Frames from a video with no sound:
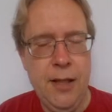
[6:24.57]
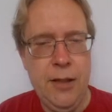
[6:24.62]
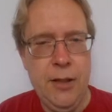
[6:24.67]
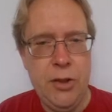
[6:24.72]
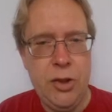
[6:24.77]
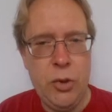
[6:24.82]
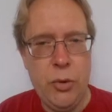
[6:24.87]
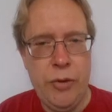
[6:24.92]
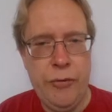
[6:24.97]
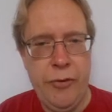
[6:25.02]

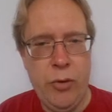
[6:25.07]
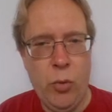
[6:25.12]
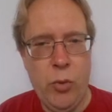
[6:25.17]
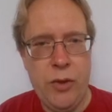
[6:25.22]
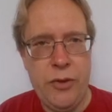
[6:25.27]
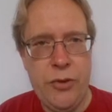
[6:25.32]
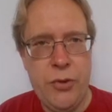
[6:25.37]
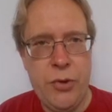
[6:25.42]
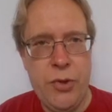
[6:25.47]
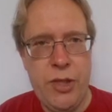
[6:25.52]
So if you
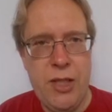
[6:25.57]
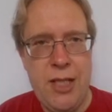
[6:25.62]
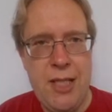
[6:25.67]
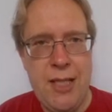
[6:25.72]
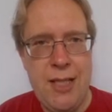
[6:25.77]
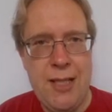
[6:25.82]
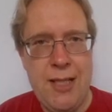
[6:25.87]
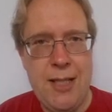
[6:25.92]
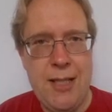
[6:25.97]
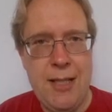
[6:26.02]
want to
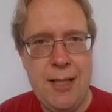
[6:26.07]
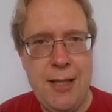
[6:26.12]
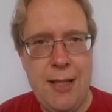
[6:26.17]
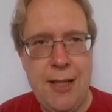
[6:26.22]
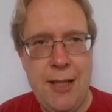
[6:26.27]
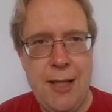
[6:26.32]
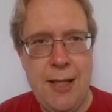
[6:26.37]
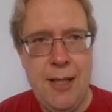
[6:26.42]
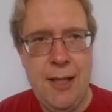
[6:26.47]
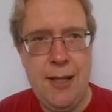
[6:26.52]
see it in
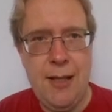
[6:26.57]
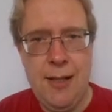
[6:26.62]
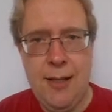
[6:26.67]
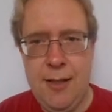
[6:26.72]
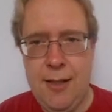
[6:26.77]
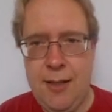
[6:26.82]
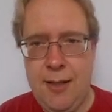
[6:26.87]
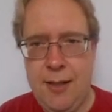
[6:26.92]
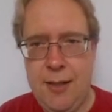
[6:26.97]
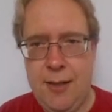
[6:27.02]

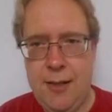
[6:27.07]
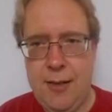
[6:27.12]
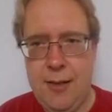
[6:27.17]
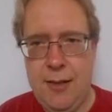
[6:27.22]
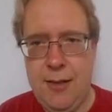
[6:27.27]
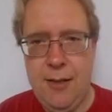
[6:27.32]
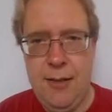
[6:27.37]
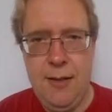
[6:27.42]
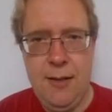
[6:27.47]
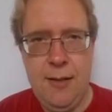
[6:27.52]
a
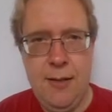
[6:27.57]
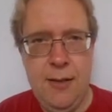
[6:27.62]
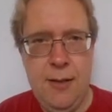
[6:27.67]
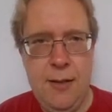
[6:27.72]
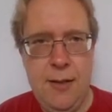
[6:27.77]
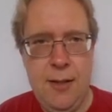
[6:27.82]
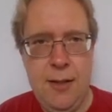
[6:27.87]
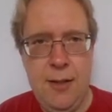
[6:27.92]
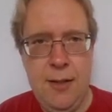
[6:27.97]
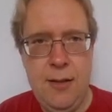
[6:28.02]

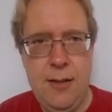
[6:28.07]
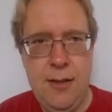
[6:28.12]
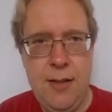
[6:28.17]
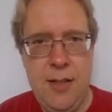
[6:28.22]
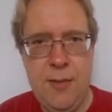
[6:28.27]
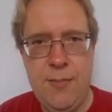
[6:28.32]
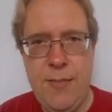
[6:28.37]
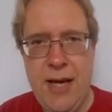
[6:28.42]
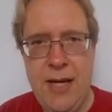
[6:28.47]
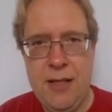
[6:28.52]

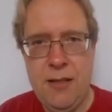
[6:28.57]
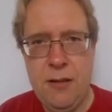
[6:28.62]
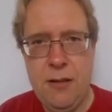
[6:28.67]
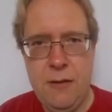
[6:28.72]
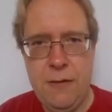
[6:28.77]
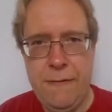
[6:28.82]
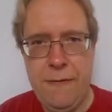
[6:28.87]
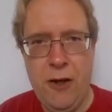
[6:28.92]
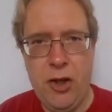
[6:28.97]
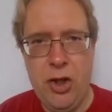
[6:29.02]
demand
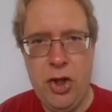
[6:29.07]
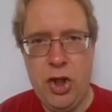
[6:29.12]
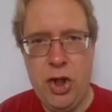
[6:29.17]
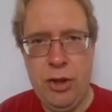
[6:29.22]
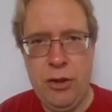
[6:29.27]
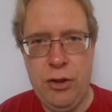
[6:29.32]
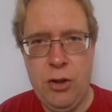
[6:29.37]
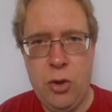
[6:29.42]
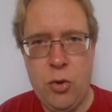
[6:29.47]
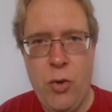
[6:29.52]

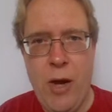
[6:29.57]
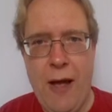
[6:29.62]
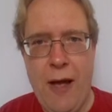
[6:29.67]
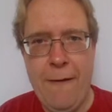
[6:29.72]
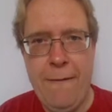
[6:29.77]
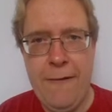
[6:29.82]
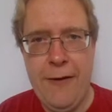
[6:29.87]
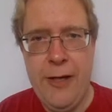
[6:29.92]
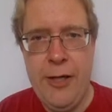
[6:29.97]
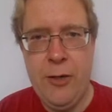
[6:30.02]
function
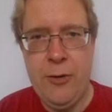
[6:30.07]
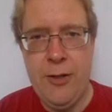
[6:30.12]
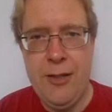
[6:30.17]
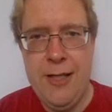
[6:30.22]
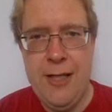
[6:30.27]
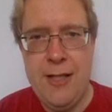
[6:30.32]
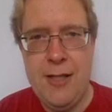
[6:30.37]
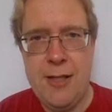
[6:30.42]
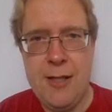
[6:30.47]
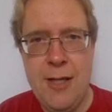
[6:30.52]
graph, here it
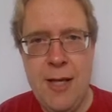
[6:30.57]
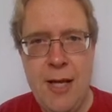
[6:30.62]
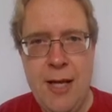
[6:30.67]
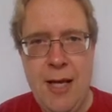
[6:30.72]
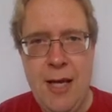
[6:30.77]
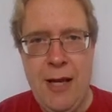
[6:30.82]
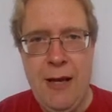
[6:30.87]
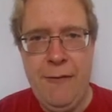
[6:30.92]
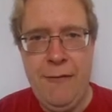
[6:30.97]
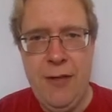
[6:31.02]
is.
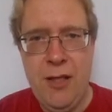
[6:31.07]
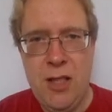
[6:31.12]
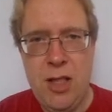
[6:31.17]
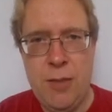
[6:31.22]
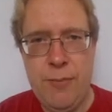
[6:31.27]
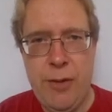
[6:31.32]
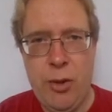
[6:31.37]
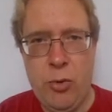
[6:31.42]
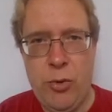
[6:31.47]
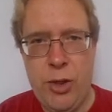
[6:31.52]
If this
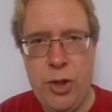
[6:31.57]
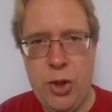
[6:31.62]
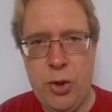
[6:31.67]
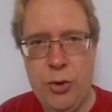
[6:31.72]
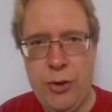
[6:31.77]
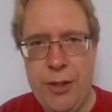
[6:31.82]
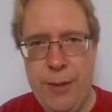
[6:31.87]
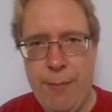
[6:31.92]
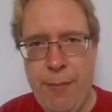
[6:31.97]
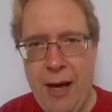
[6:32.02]
is my
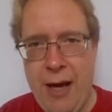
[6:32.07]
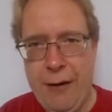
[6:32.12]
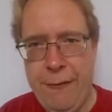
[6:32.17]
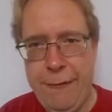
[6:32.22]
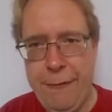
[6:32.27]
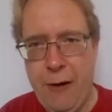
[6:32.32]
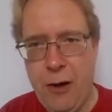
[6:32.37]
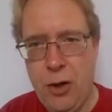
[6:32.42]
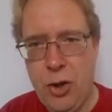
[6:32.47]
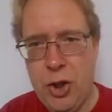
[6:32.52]
original demand
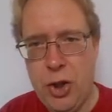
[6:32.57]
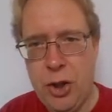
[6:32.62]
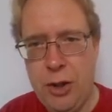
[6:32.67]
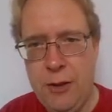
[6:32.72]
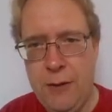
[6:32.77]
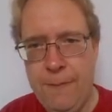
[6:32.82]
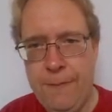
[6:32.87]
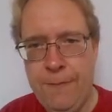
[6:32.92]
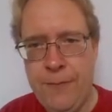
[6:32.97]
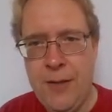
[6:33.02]

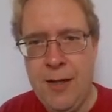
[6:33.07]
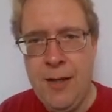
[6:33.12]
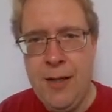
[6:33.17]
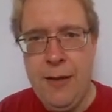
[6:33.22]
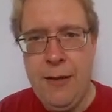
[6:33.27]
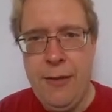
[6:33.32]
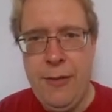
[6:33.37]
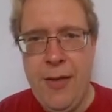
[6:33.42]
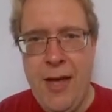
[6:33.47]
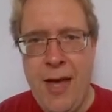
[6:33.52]
function,
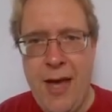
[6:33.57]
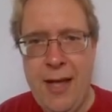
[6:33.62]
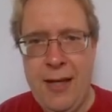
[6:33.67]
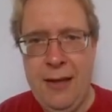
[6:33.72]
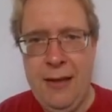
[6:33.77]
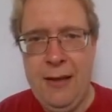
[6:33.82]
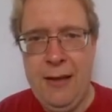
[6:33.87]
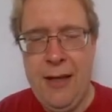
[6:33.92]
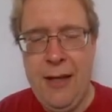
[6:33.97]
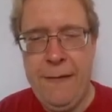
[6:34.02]

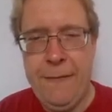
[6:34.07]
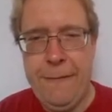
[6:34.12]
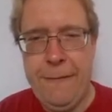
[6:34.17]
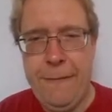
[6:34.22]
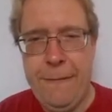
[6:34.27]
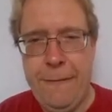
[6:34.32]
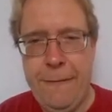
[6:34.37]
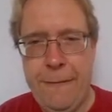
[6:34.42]
then if